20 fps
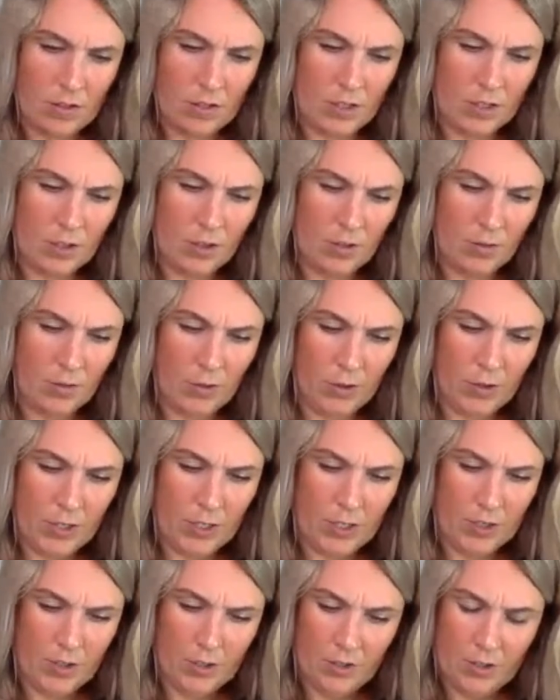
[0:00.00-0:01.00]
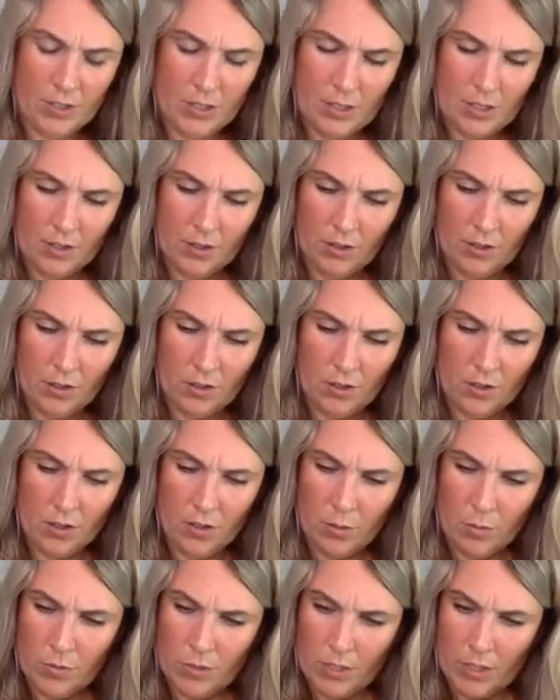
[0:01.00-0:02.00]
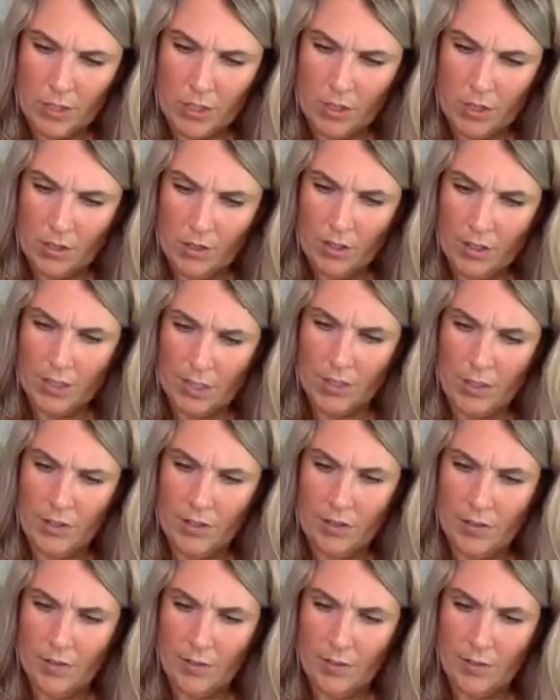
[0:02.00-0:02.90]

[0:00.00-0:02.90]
You're very interested in long-term security.